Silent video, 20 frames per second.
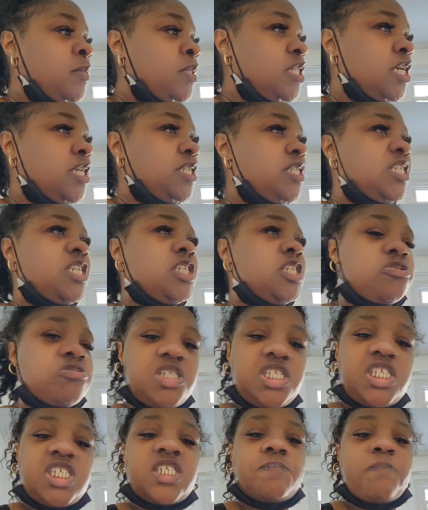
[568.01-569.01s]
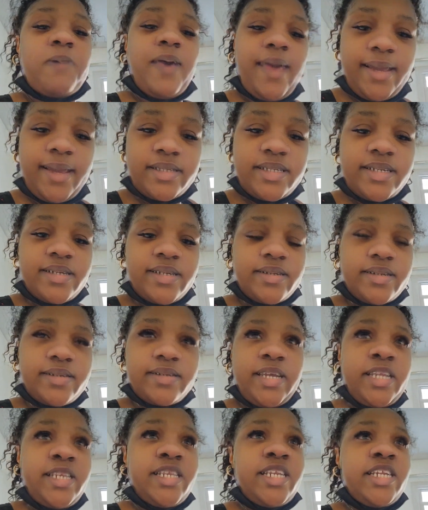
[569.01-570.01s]
The disrespect
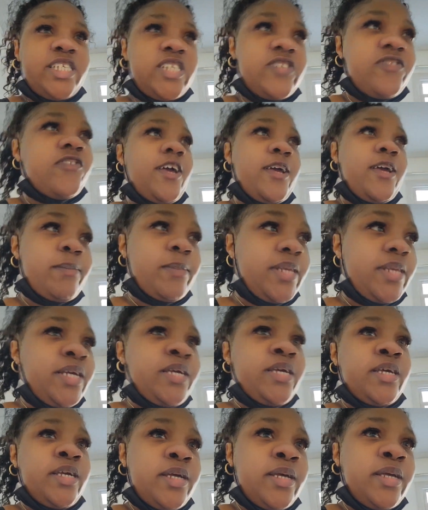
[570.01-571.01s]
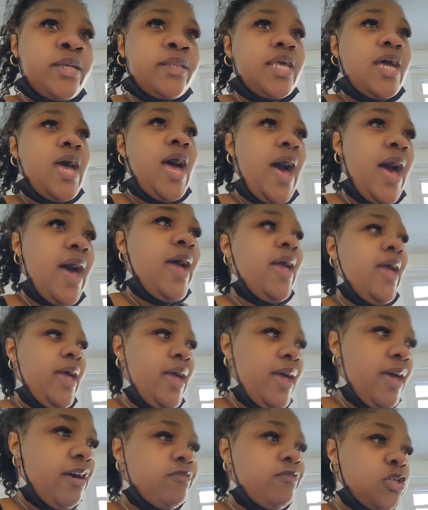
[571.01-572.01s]
in this family that I
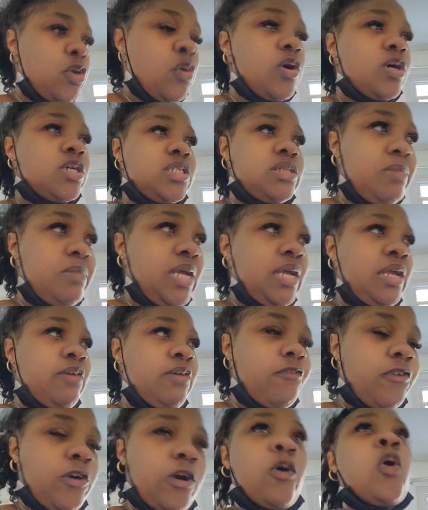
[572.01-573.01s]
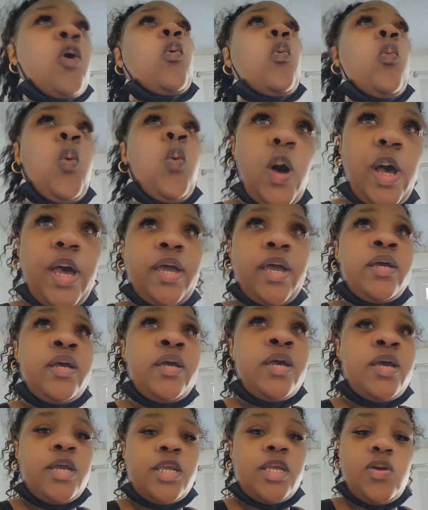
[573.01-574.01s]
have towards me for what?
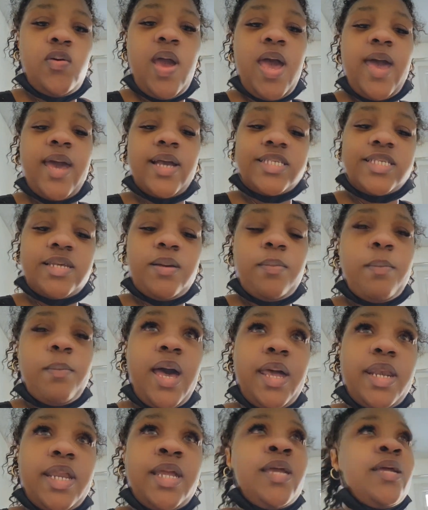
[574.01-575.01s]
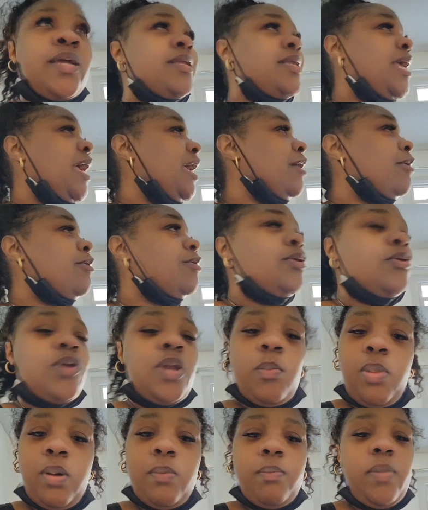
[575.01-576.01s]
You ask somebody, they ain't gonna do
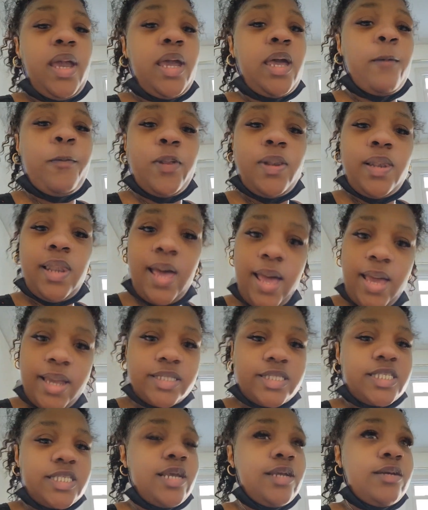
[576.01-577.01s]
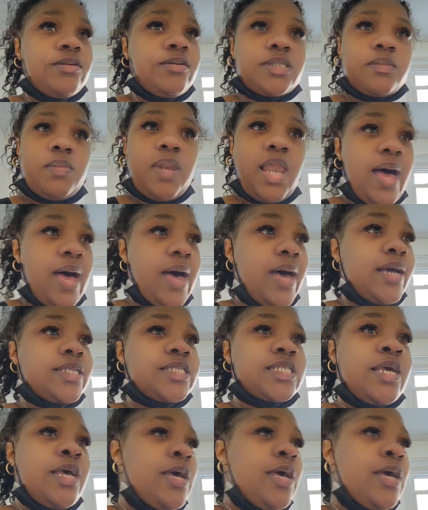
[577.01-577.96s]
nothing but make up a lie and tell you some lies.